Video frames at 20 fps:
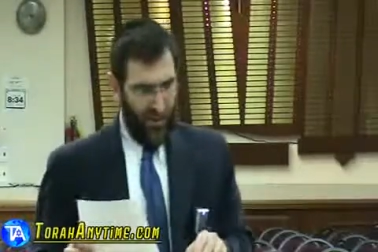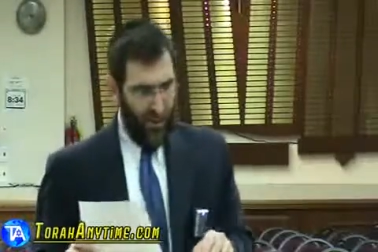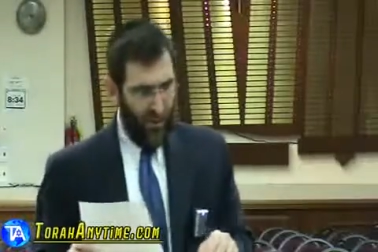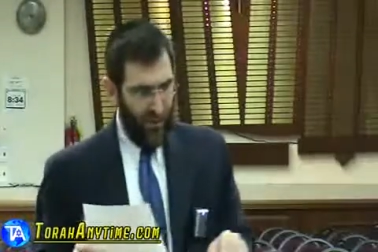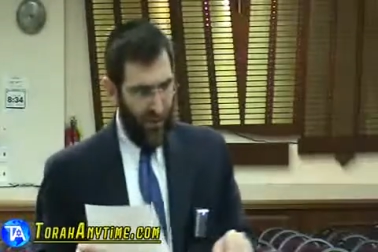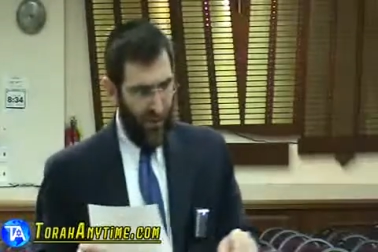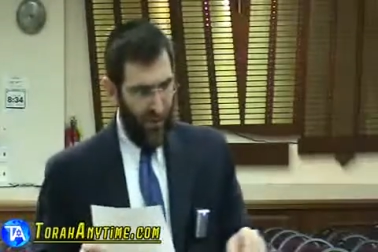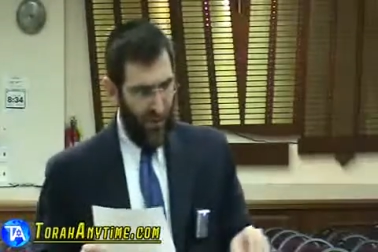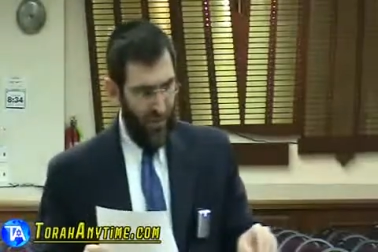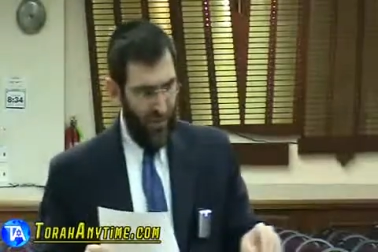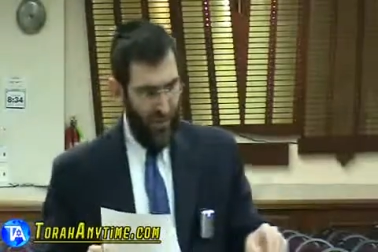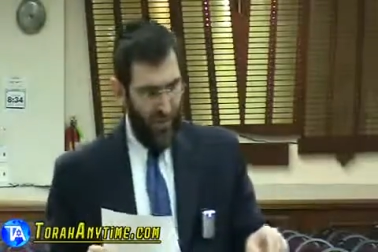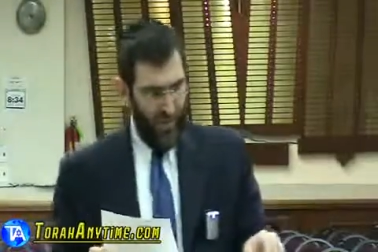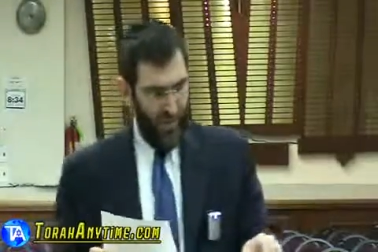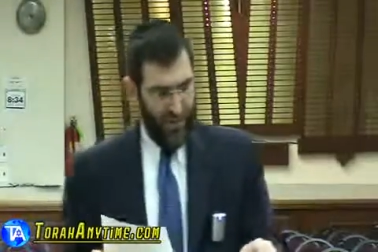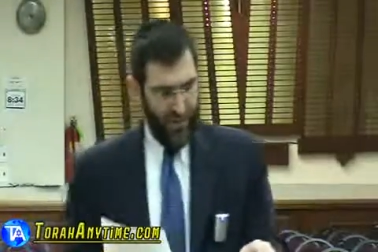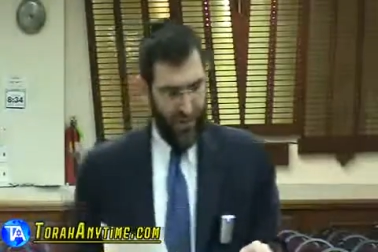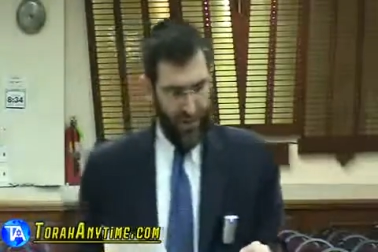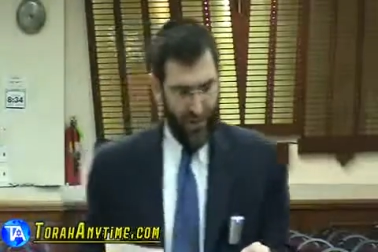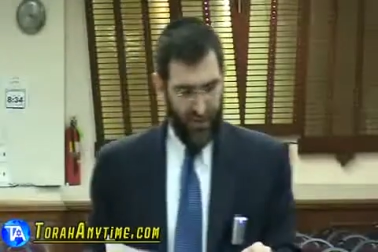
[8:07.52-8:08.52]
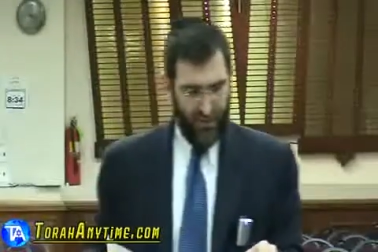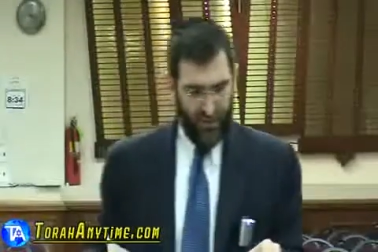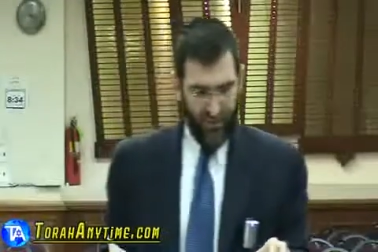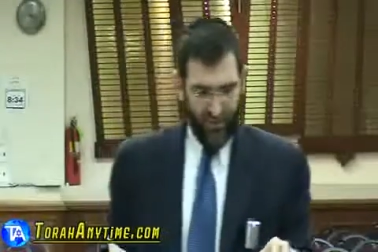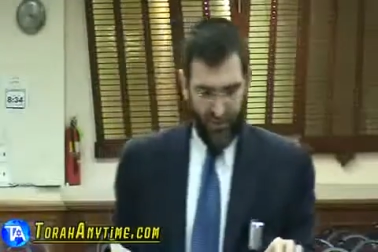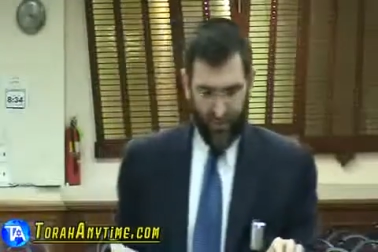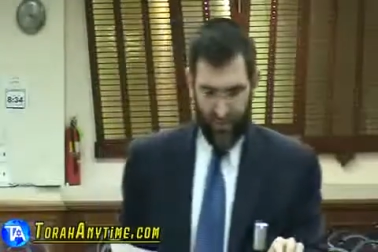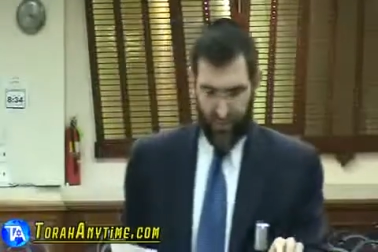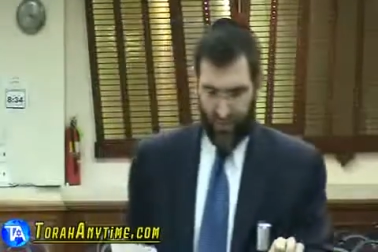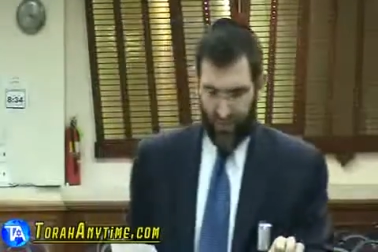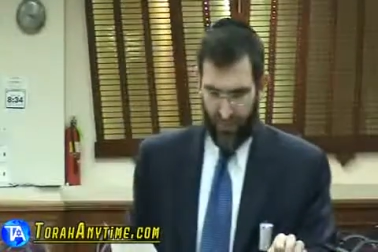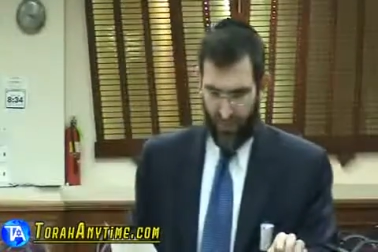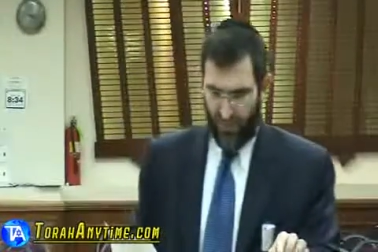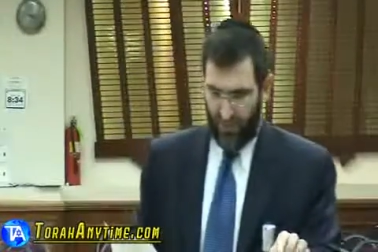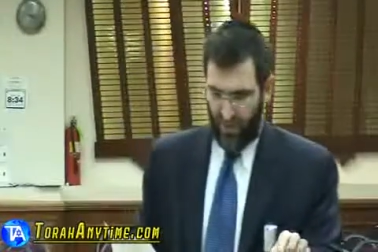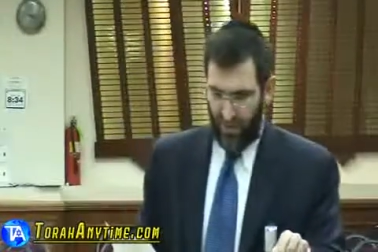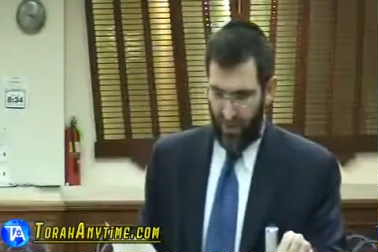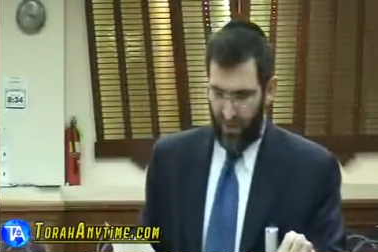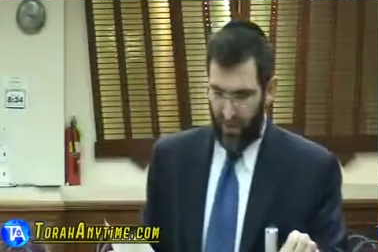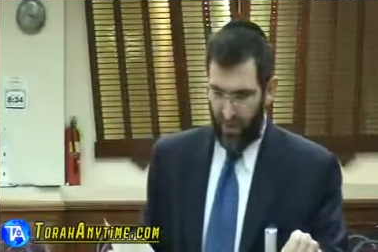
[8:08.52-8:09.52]
This is from a piece
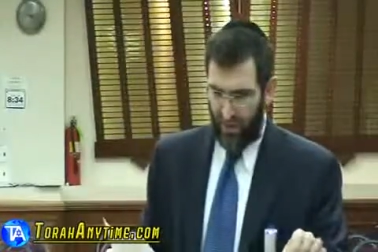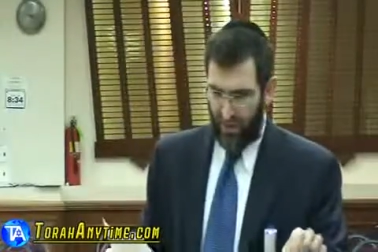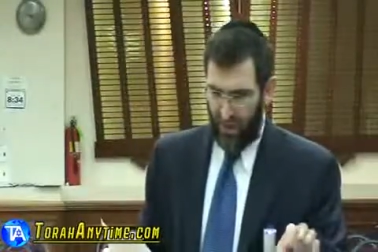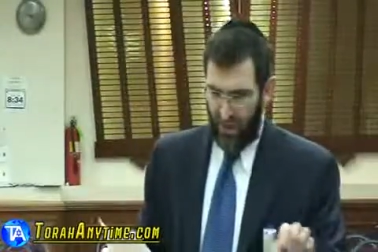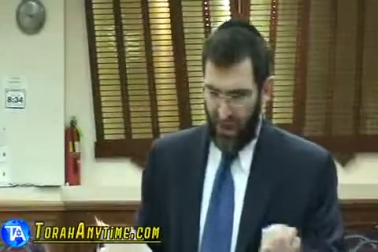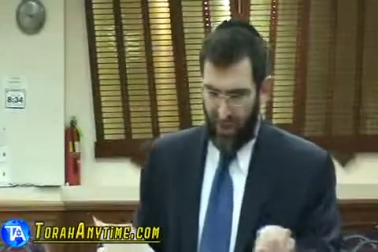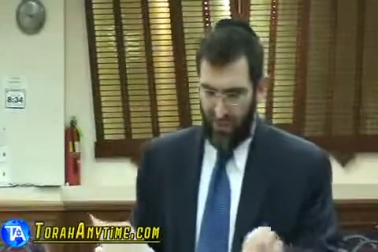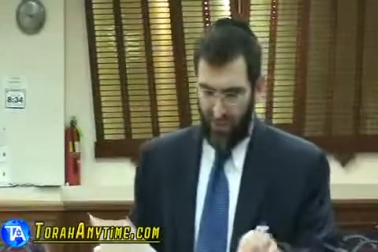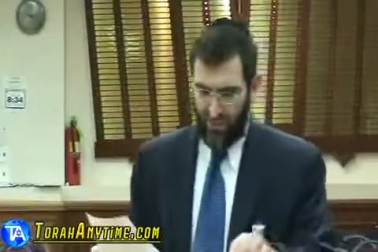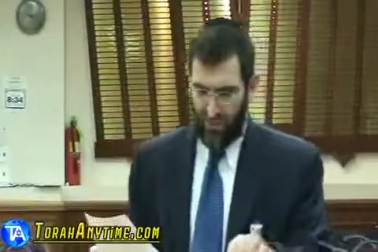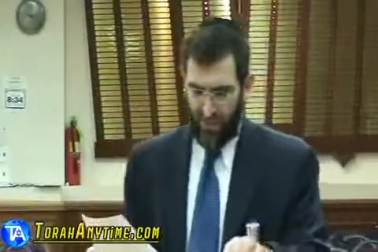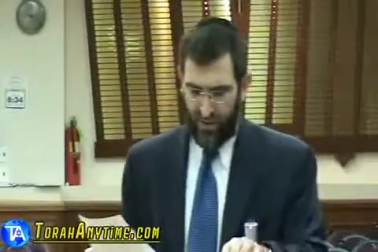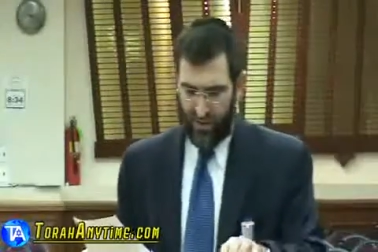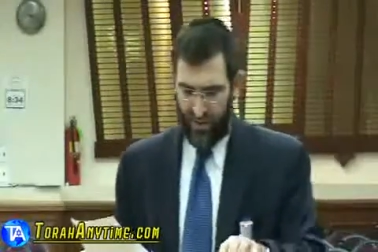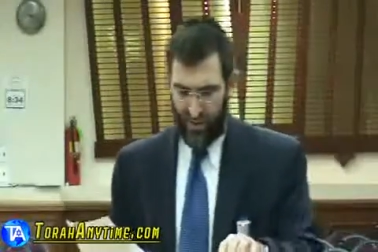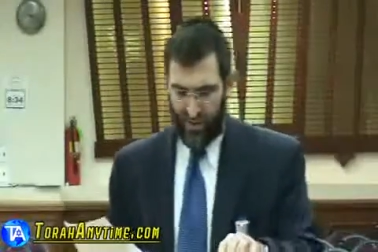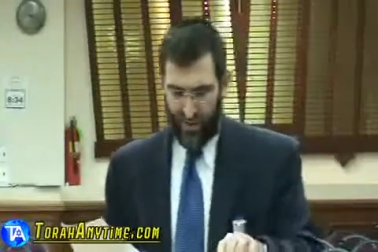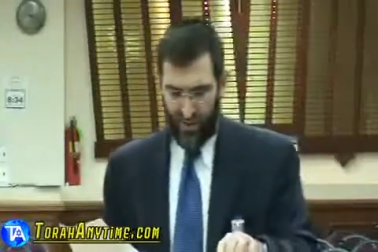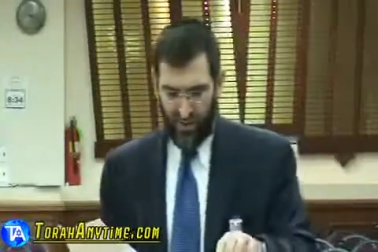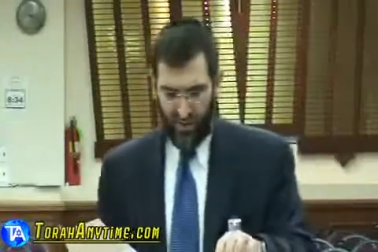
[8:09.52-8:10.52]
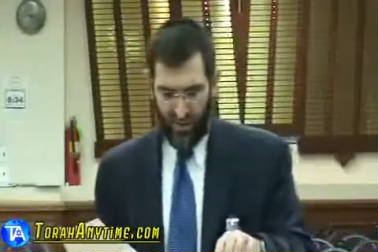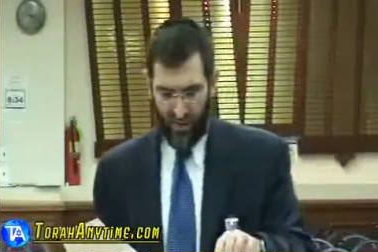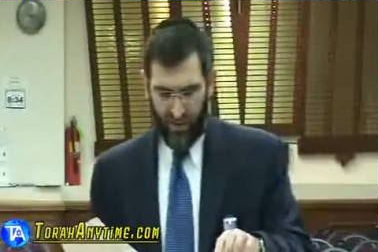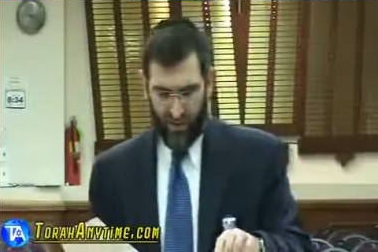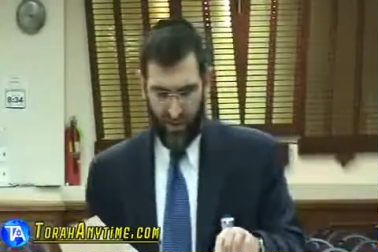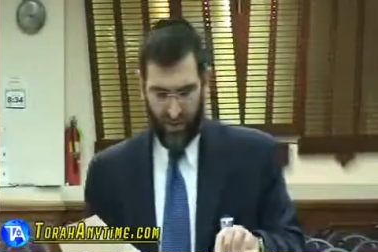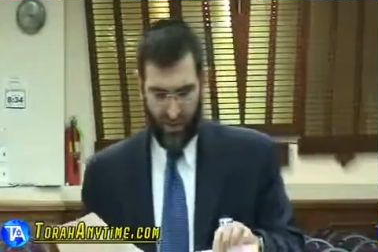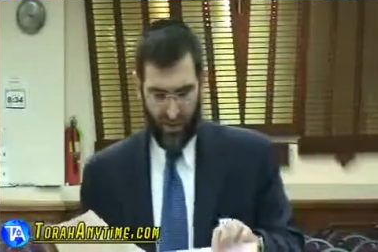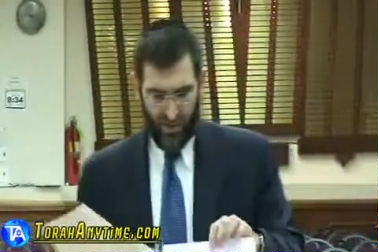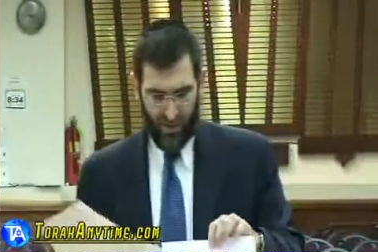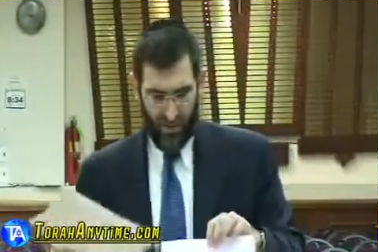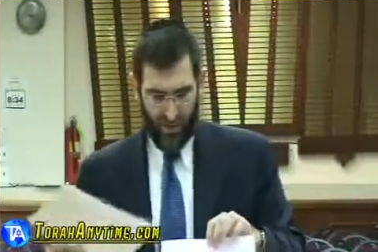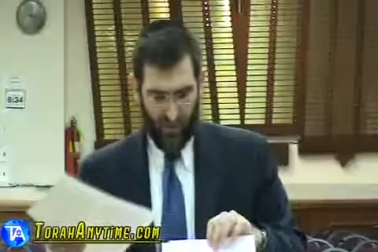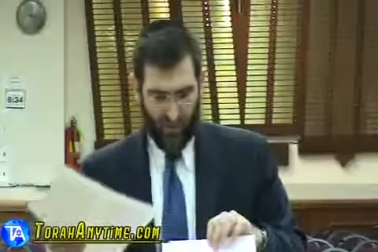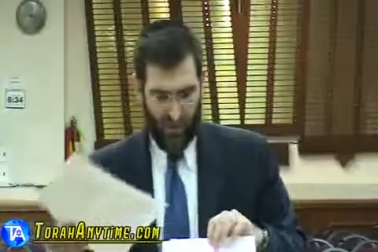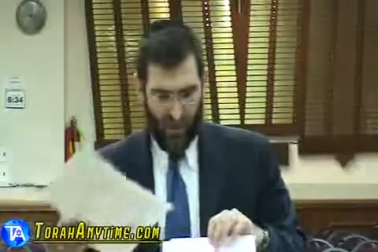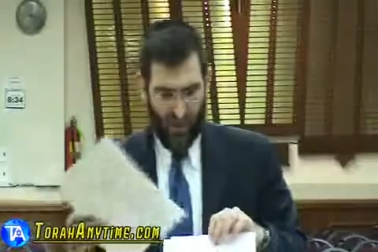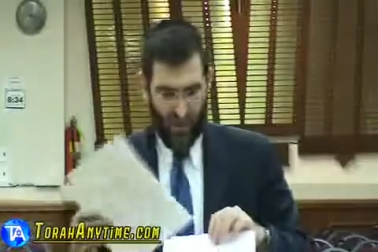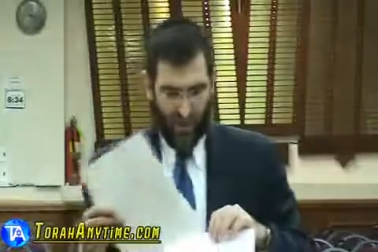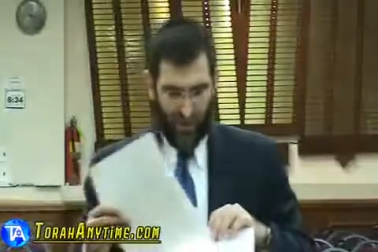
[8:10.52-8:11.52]
in the Talmud,
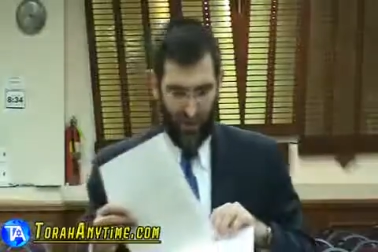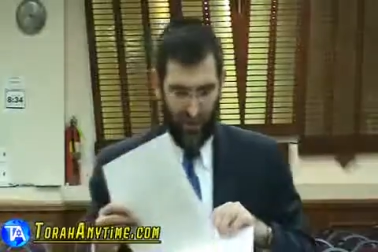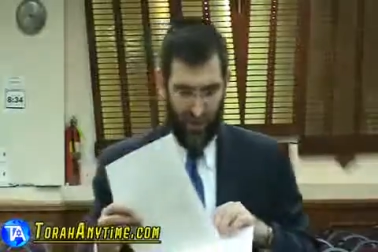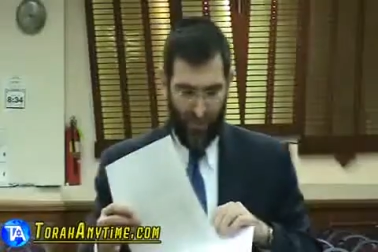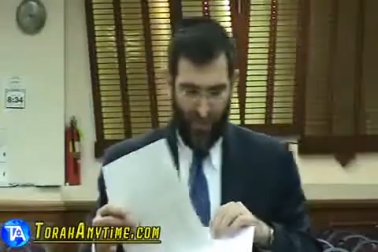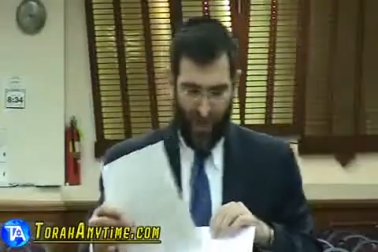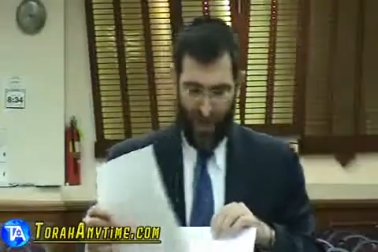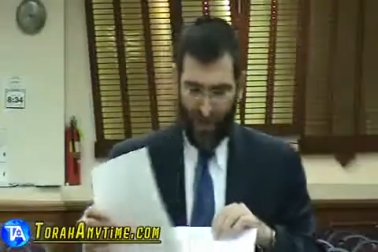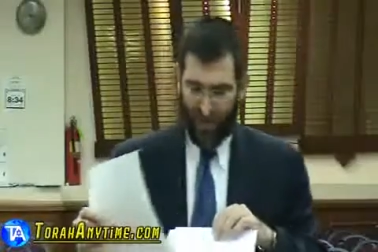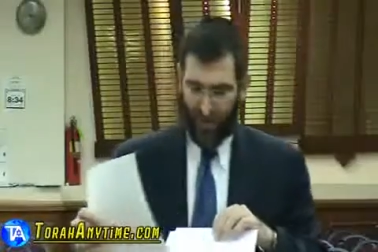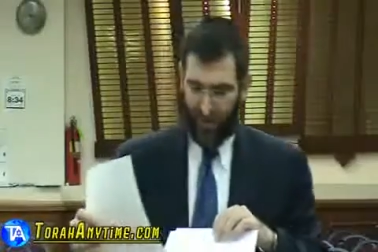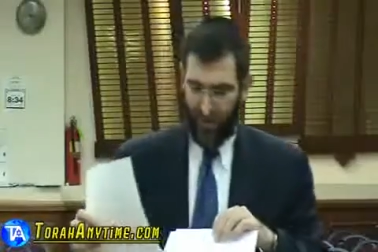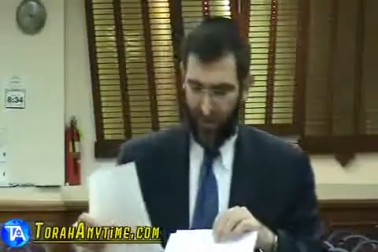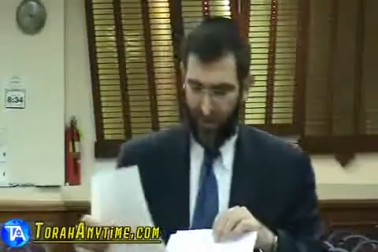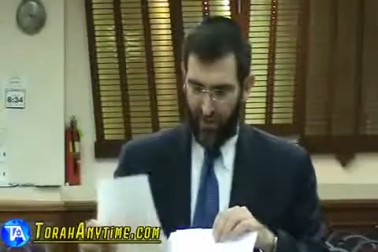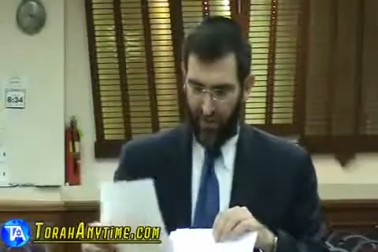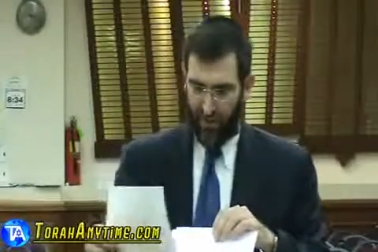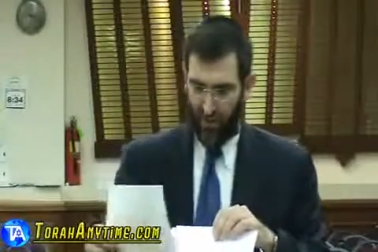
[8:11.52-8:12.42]
Tractate Shabbat,